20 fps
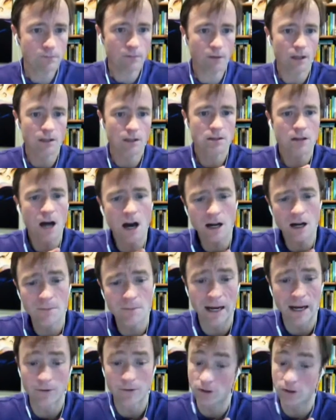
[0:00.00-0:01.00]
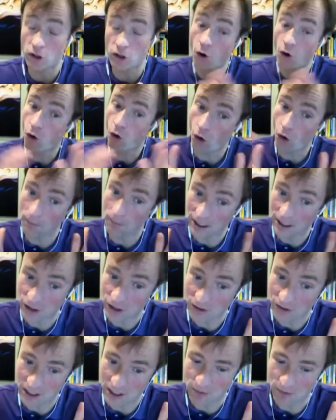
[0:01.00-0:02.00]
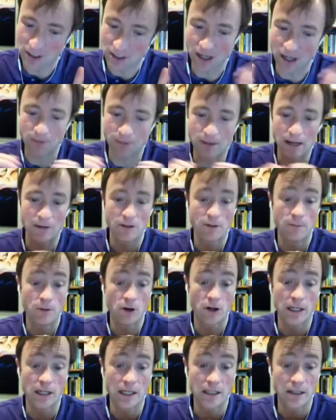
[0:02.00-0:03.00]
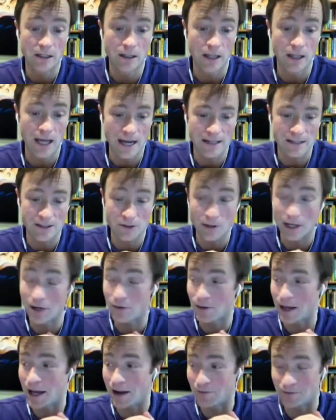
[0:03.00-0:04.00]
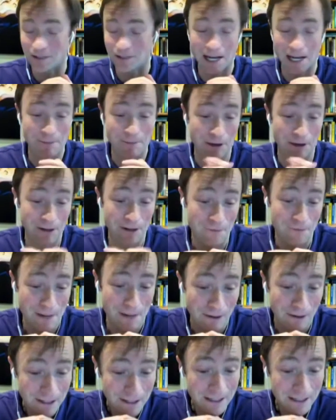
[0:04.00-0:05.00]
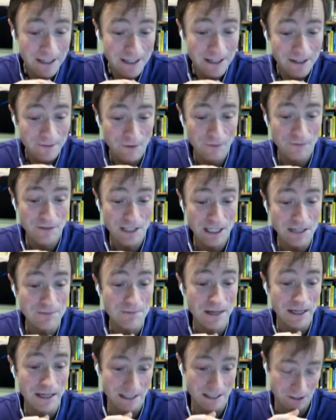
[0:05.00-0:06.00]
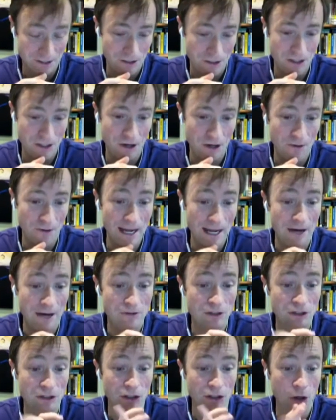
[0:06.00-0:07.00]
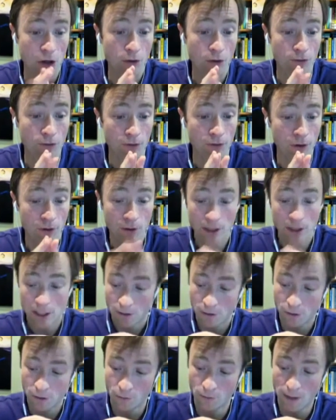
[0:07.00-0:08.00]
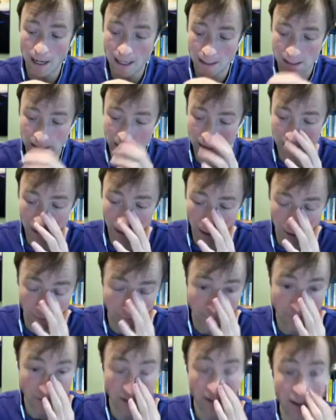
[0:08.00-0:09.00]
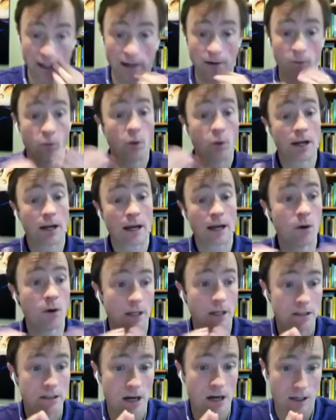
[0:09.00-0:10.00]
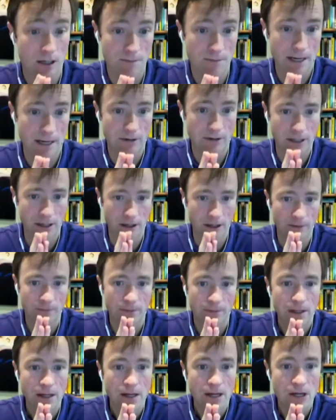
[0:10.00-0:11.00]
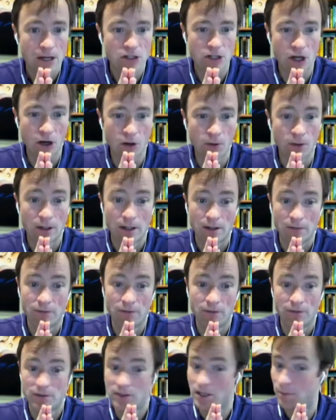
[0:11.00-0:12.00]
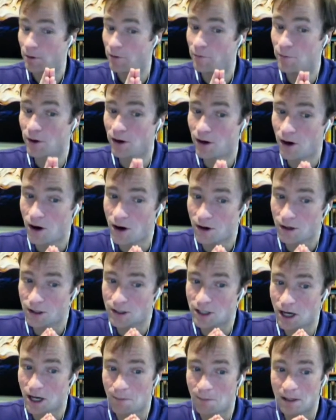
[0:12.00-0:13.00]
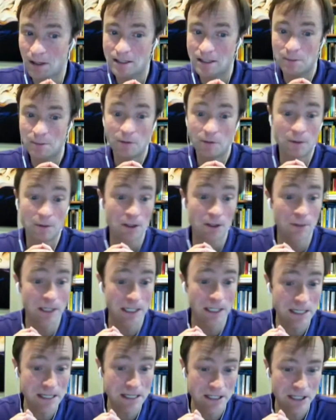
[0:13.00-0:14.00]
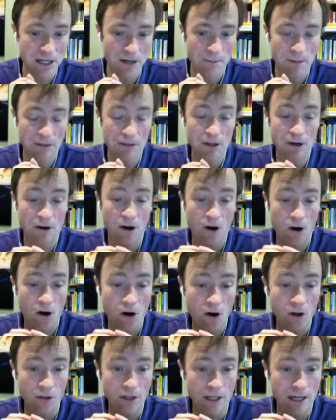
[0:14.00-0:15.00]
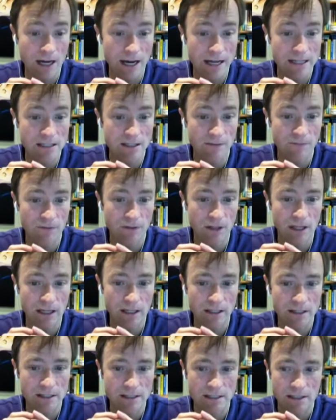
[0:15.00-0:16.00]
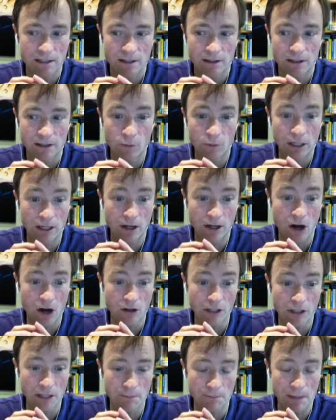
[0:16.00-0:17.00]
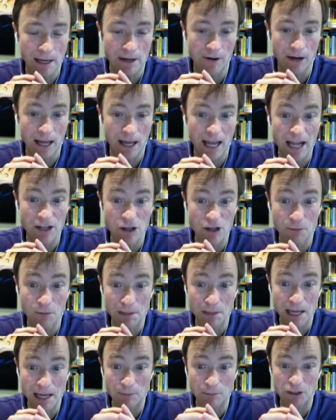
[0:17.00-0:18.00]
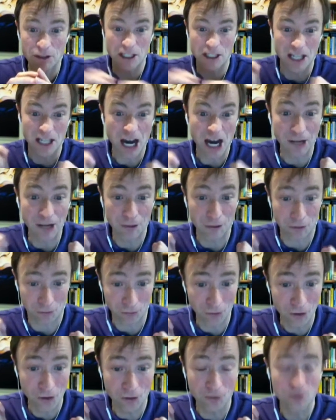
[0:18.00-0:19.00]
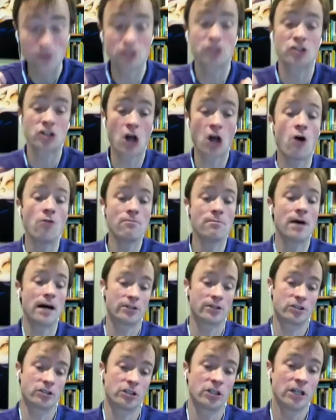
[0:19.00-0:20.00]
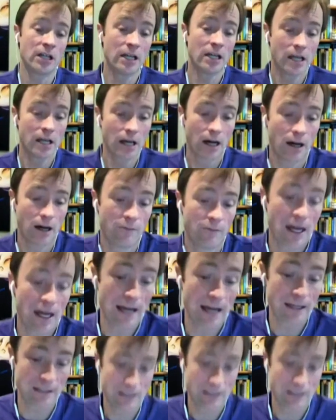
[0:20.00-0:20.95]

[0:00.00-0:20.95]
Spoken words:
talk about, there's a whole bunch of things we talk about in the book and in the class, so I don't have time. I only have about 15 minutes or so now to go through the rest of what I want to talk about here. So some of them are harder topics, some of them are a little bit easier, but they're all the kinds of things that we can all get better at, and you'll be able to cut through so much of that